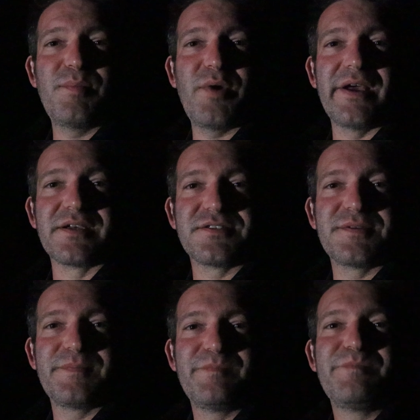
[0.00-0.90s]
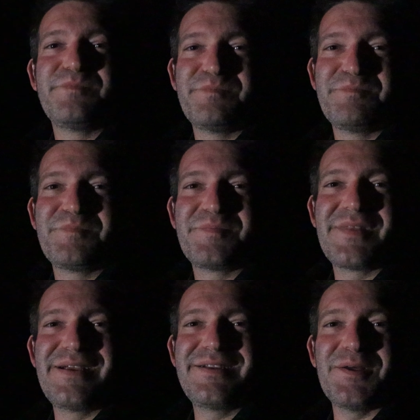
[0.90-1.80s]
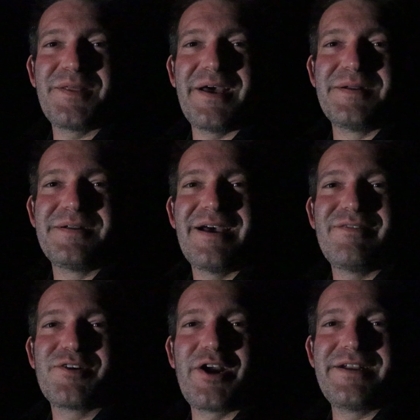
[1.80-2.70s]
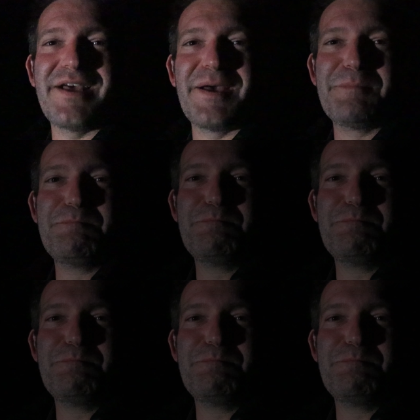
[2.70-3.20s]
brings. Until then, have a great day.